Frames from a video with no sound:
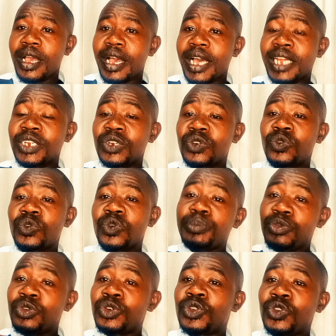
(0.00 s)
and to
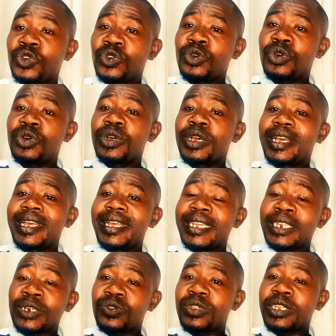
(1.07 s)
put you
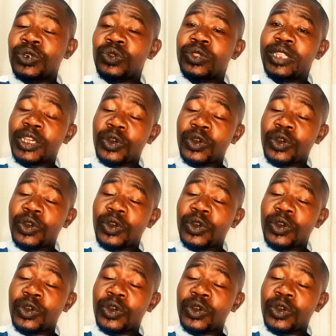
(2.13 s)
into the